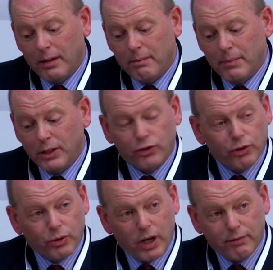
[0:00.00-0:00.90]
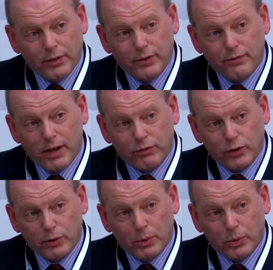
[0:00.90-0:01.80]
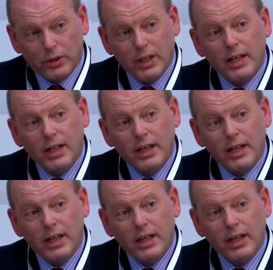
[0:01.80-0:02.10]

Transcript: Ministerial Covenant Veterans Board.